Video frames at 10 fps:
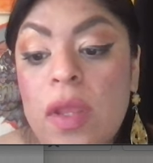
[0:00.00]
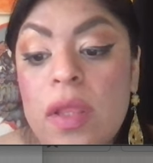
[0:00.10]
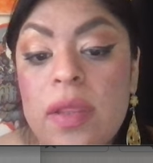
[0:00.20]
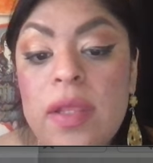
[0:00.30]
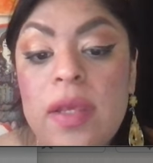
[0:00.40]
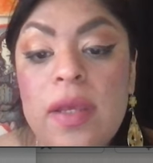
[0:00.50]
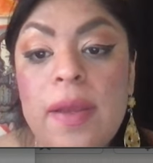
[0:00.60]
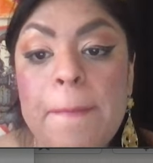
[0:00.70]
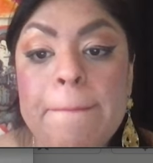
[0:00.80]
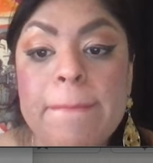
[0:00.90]

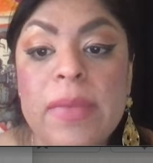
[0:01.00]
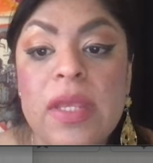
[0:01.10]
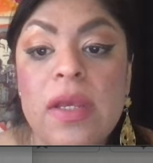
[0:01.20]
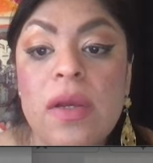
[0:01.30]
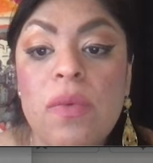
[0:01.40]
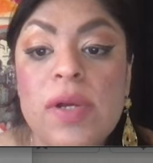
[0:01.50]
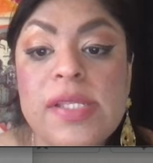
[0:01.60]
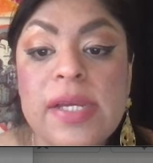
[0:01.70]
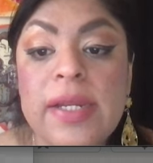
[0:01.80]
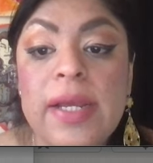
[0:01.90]
the
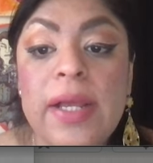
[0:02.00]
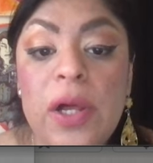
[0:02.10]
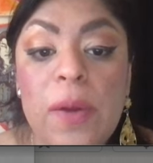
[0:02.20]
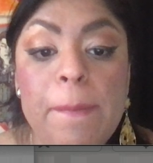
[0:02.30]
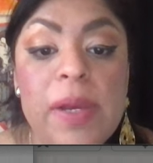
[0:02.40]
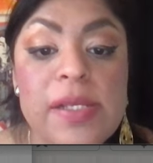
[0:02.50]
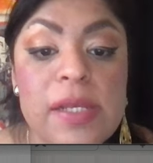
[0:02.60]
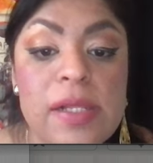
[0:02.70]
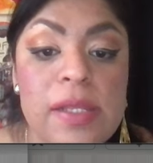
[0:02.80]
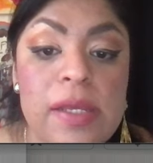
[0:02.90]
what's gonna help,
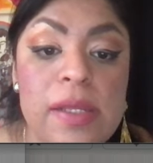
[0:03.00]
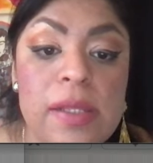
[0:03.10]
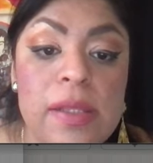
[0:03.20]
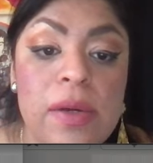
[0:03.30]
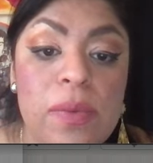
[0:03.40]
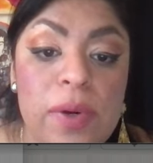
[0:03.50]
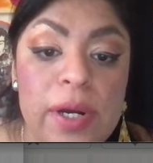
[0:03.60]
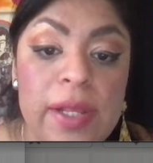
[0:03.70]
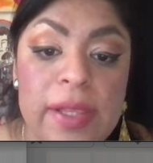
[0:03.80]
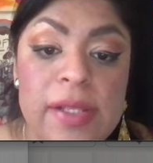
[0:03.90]
basically the
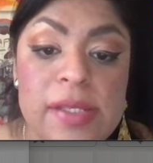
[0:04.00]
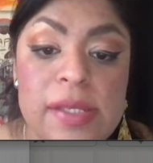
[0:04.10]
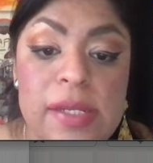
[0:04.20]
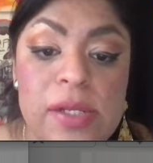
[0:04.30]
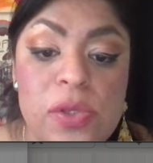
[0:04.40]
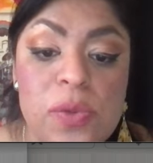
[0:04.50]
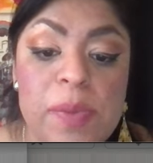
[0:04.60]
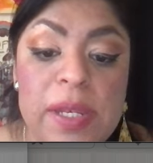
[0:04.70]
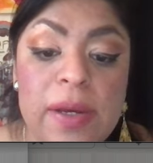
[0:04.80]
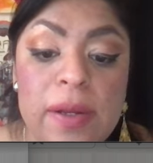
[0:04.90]
work that's needing to
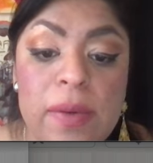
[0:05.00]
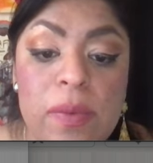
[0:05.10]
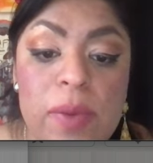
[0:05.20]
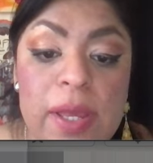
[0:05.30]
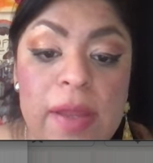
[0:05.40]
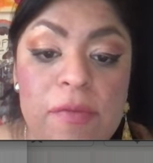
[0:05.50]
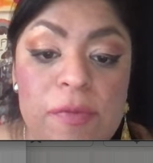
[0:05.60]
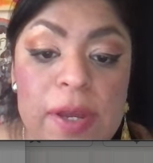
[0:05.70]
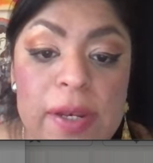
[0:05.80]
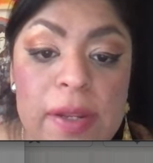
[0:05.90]
be done. We can
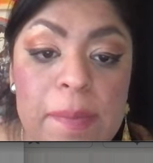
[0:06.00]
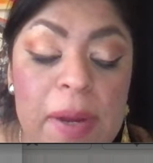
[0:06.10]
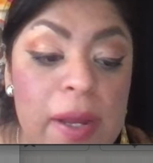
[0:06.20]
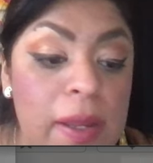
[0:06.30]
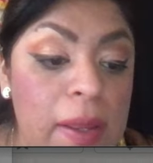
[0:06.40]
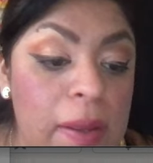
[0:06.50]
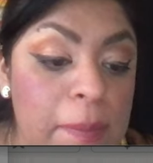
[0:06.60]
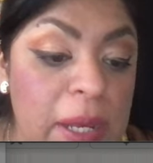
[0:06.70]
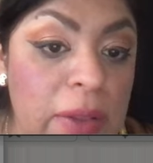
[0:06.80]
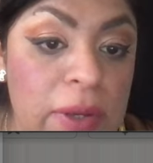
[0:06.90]
find it by
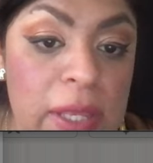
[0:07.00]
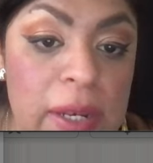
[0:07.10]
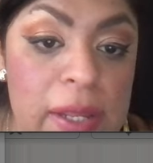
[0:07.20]
looking